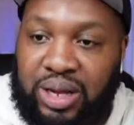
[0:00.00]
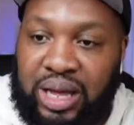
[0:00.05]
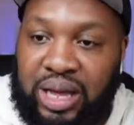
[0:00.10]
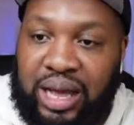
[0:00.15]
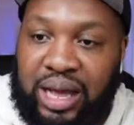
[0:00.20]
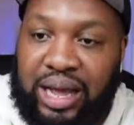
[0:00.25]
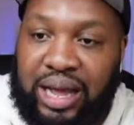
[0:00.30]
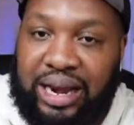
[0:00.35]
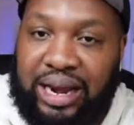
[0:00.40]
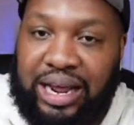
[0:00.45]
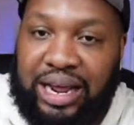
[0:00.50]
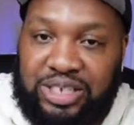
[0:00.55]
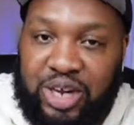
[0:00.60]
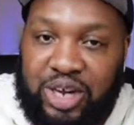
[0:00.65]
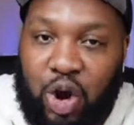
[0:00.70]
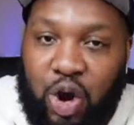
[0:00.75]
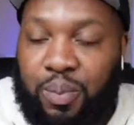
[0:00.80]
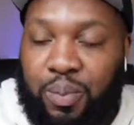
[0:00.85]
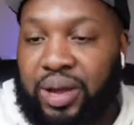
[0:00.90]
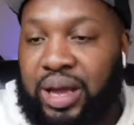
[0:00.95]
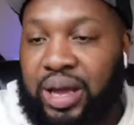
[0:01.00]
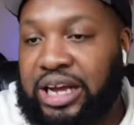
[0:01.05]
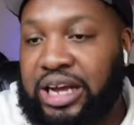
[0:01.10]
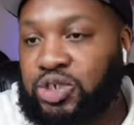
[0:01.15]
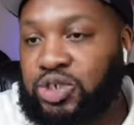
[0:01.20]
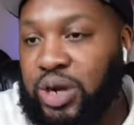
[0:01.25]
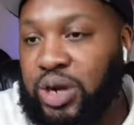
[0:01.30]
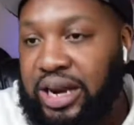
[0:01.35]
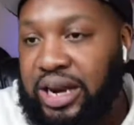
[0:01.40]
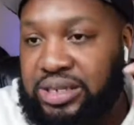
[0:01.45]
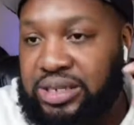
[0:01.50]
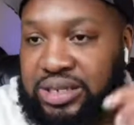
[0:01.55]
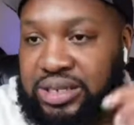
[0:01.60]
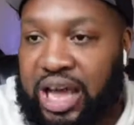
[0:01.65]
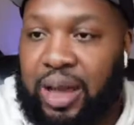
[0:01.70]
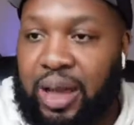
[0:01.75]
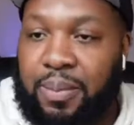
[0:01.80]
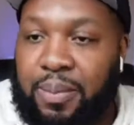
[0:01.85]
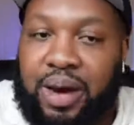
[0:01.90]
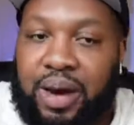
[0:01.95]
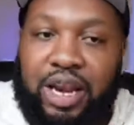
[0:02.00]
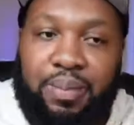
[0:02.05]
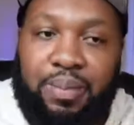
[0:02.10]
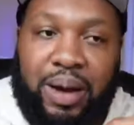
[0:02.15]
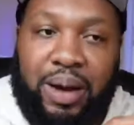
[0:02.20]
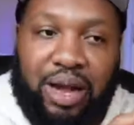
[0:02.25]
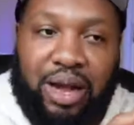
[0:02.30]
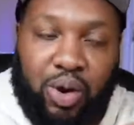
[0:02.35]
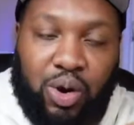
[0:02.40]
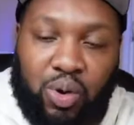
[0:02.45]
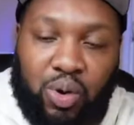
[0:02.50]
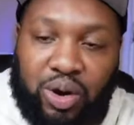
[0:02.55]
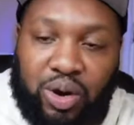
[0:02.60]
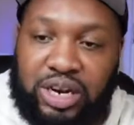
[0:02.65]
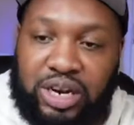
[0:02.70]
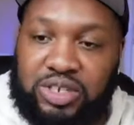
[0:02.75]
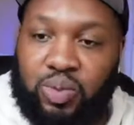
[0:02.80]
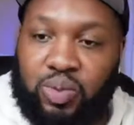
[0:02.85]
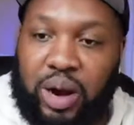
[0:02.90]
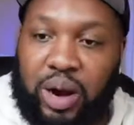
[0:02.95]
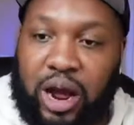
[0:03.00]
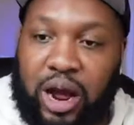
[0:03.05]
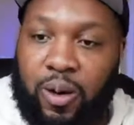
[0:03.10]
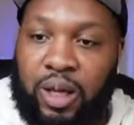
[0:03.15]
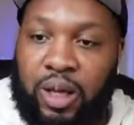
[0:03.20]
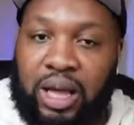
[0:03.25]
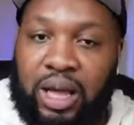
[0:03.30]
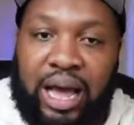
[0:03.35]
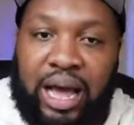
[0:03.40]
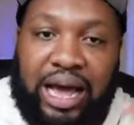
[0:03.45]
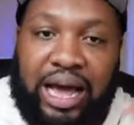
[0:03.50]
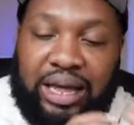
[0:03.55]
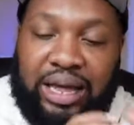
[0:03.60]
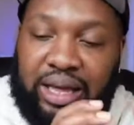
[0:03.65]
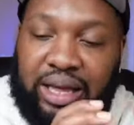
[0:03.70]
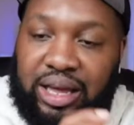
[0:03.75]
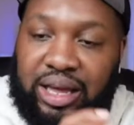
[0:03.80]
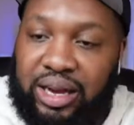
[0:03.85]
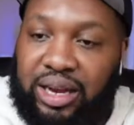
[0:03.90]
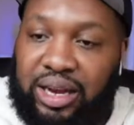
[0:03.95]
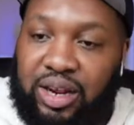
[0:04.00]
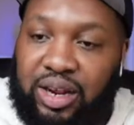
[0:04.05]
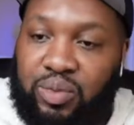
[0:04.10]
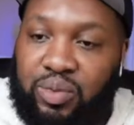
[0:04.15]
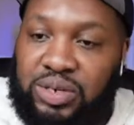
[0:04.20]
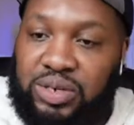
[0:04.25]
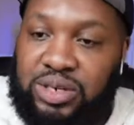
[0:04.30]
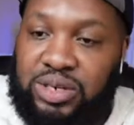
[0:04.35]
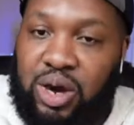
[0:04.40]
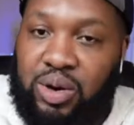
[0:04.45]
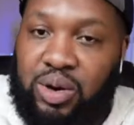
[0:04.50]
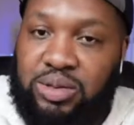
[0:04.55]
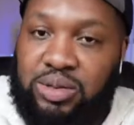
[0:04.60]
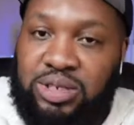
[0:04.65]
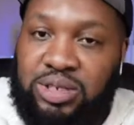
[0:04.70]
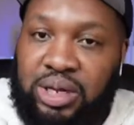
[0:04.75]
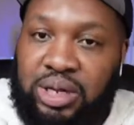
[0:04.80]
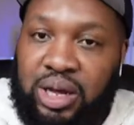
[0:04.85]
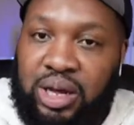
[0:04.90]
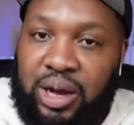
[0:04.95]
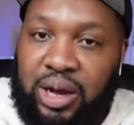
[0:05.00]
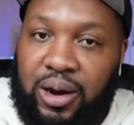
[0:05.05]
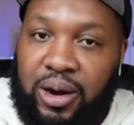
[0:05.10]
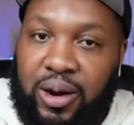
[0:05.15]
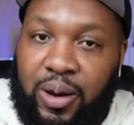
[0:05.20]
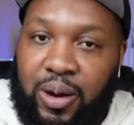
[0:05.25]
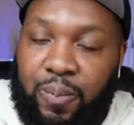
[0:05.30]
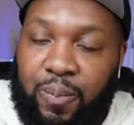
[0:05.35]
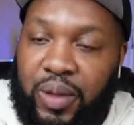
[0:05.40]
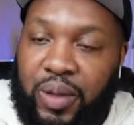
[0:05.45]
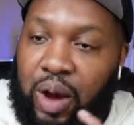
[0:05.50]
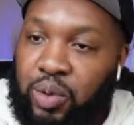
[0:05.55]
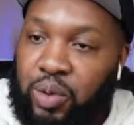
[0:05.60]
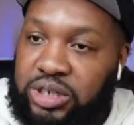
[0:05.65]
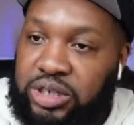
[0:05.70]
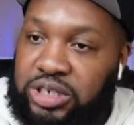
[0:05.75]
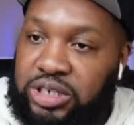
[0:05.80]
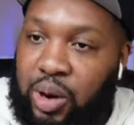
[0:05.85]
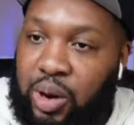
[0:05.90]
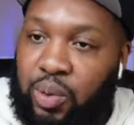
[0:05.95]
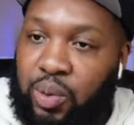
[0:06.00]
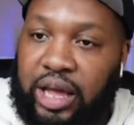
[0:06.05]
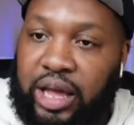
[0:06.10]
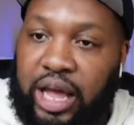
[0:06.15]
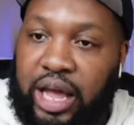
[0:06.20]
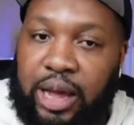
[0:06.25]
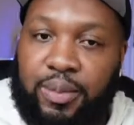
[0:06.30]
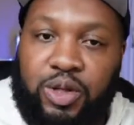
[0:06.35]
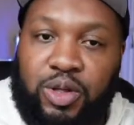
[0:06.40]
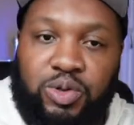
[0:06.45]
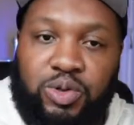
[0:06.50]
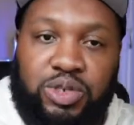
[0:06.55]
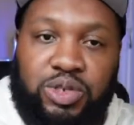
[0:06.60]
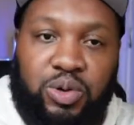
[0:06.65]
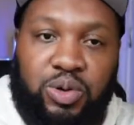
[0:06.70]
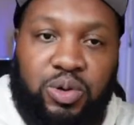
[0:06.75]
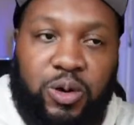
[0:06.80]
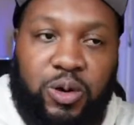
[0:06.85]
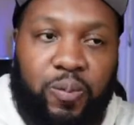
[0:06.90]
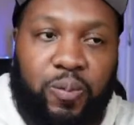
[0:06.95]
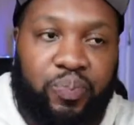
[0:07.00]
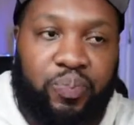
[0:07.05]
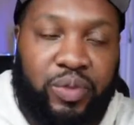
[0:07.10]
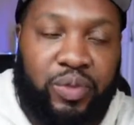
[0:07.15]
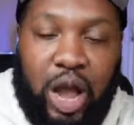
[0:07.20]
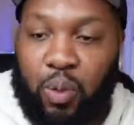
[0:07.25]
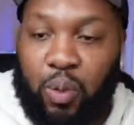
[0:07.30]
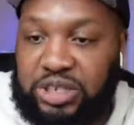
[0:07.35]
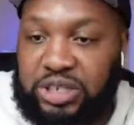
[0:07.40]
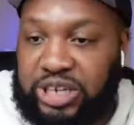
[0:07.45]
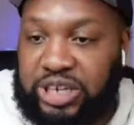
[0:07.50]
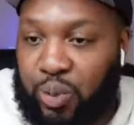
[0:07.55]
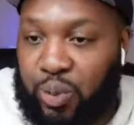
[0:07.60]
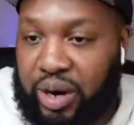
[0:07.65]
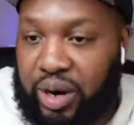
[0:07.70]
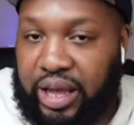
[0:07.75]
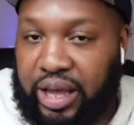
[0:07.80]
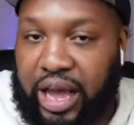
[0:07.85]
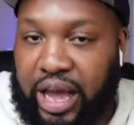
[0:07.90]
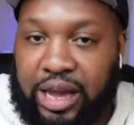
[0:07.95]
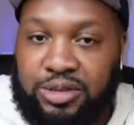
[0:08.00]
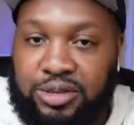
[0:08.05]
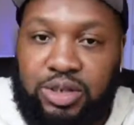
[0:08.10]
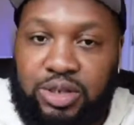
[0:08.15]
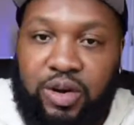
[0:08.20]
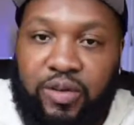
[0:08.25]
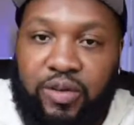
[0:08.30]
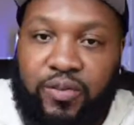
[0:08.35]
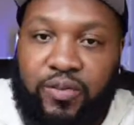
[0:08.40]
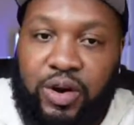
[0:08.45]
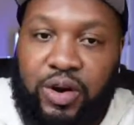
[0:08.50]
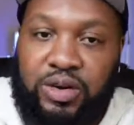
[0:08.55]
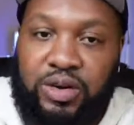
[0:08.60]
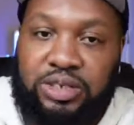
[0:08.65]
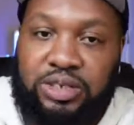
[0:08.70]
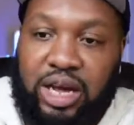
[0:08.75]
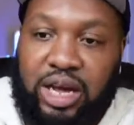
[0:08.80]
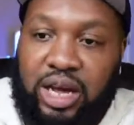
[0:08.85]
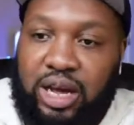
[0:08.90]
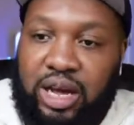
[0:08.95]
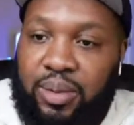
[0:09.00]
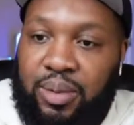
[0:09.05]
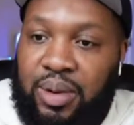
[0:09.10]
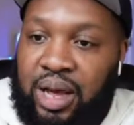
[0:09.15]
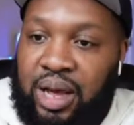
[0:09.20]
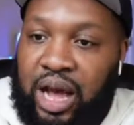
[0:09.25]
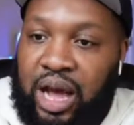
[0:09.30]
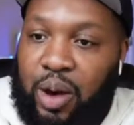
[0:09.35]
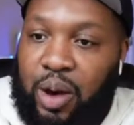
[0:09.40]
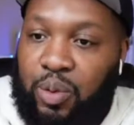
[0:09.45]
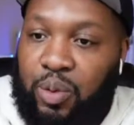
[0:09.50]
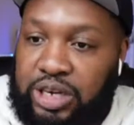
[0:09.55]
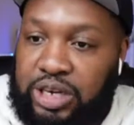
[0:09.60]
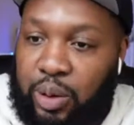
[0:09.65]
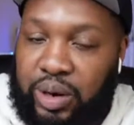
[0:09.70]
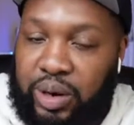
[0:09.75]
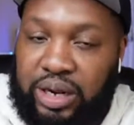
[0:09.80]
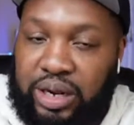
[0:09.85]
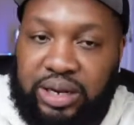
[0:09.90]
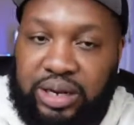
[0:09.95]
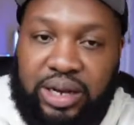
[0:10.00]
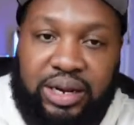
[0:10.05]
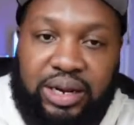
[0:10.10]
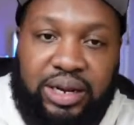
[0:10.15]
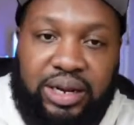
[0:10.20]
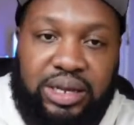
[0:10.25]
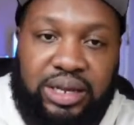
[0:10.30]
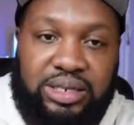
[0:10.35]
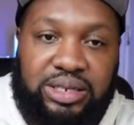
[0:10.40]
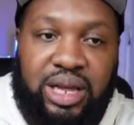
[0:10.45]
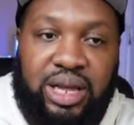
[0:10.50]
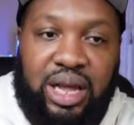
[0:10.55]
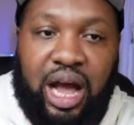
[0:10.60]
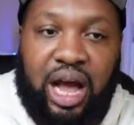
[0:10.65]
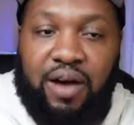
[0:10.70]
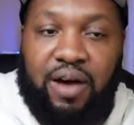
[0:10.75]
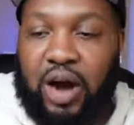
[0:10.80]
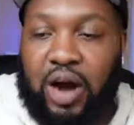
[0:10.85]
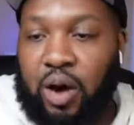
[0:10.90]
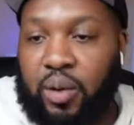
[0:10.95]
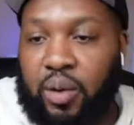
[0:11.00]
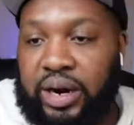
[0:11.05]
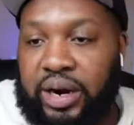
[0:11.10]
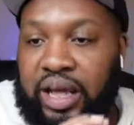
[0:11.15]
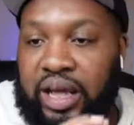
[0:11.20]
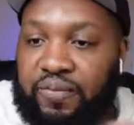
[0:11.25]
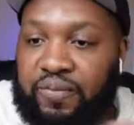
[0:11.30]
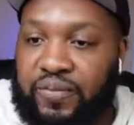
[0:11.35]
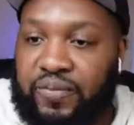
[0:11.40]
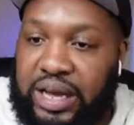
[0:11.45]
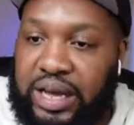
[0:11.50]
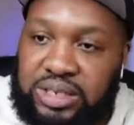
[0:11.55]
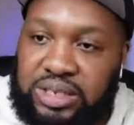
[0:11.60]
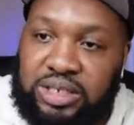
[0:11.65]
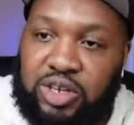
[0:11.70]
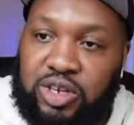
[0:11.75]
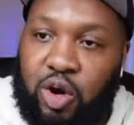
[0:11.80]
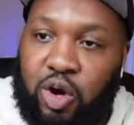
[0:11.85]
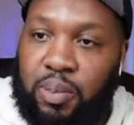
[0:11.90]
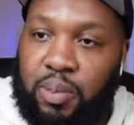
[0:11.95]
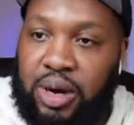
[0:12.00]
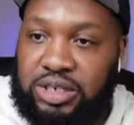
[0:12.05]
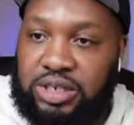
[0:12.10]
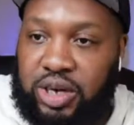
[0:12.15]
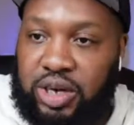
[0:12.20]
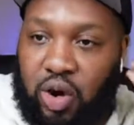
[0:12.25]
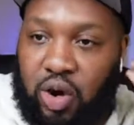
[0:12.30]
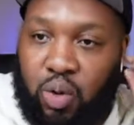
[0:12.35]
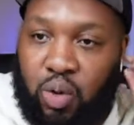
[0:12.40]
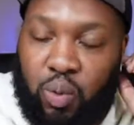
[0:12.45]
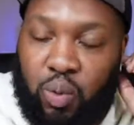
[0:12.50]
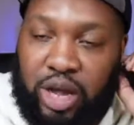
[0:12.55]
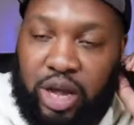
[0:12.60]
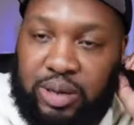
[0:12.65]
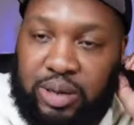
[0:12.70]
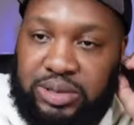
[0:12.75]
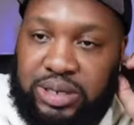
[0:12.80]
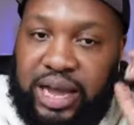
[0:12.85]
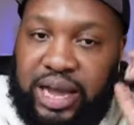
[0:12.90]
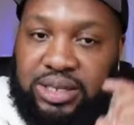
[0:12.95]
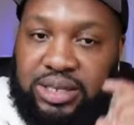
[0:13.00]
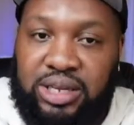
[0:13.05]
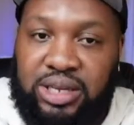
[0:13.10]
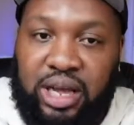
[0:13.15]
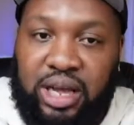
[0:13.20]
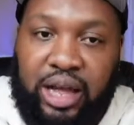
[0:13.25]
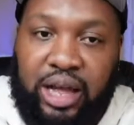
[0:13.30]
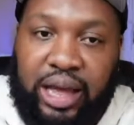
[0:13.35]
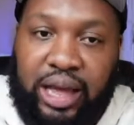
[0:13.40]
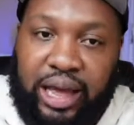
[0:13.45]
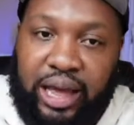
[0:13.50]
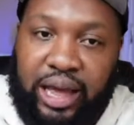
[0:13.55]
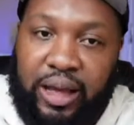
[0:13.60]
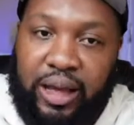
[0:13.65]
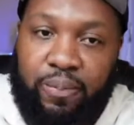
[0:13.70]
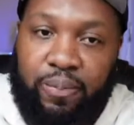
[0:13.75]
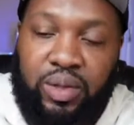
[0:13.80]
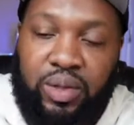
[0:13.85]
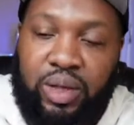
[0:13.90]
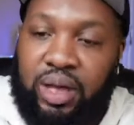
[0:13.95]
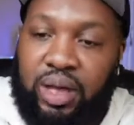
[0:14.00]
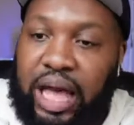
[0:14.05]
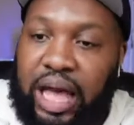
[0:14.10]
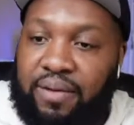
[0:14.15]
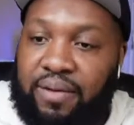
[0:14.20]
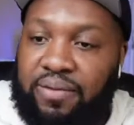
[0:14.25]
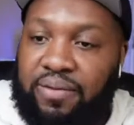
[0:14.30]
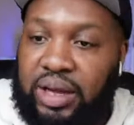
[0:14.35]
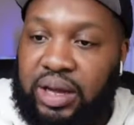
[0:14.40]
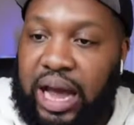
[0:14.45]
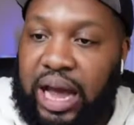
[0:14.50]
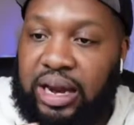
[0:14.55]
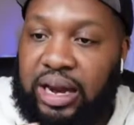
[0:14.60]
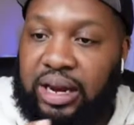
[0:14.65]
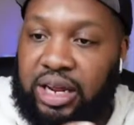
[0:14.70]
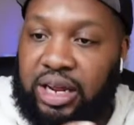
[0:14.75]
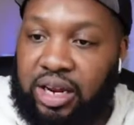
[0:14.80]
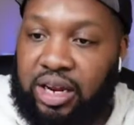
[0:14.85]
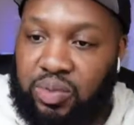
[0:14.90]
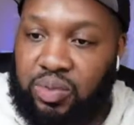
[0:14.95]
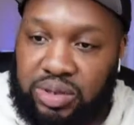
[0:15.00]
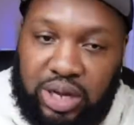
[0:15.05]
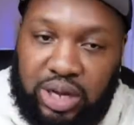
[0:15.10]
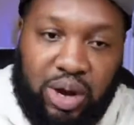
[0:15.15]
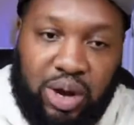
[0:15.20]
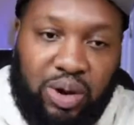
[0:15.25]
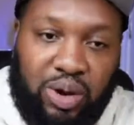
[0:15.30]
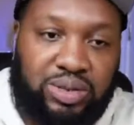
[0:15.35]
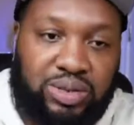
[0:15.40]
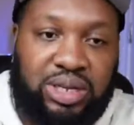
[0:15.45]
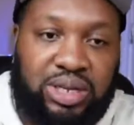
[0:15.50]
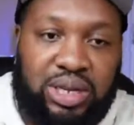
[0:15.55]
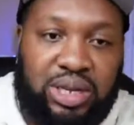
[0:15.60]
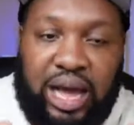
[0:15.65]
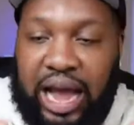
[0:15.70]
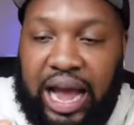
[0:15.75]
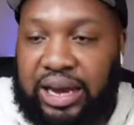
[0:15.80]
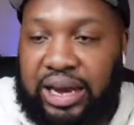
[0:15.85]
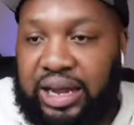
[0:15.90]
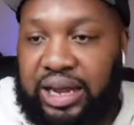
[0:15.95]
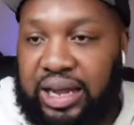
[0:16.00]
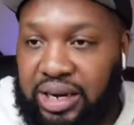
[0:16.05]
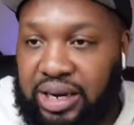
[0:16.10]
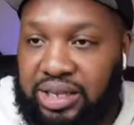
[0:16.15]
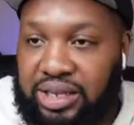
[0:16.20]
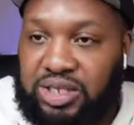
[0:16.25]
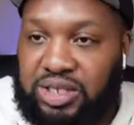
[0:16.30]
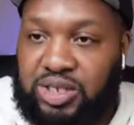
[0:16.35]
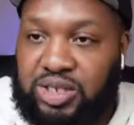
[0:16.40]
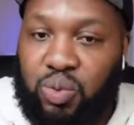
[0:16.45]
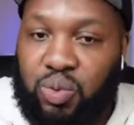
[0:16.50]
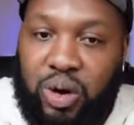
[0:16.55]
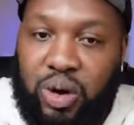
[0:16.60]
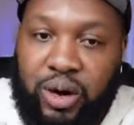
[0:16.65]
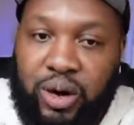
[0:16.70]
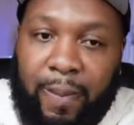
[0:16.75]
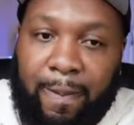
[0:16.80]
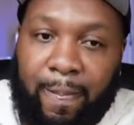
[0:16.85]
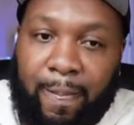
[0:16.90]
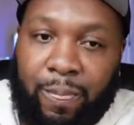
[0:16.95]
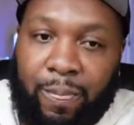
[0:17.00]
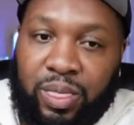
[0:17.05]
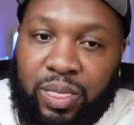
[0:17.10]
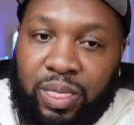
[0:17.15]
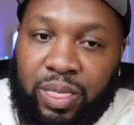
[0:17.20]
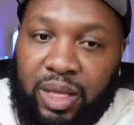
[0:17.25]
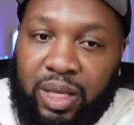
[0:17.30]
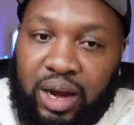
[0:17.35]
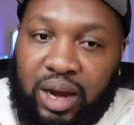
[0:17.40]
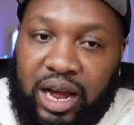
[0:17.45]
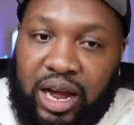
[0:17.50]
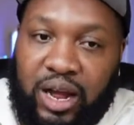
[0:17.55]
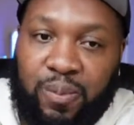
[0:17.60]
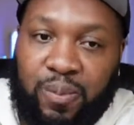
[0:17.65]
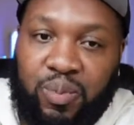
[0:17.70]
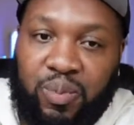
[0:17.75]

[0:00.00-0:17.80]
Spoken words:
and they told me I tried to save money by going this route. I didn't get any results. I wish I would have came to you sooner. I wish I would have came to you the first time. I wish I would have did this. I've already invested so much on websites and haven't gotten any results. I need this to work. All right.